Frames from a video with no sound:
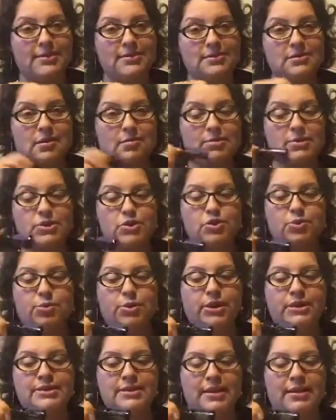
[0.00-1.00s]
So I was super
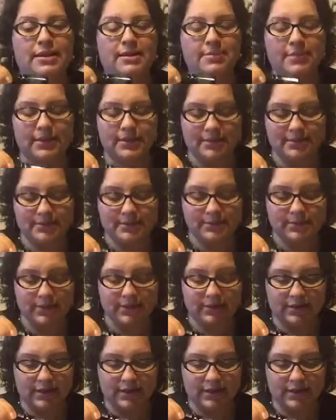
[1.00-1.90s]
excited about this one.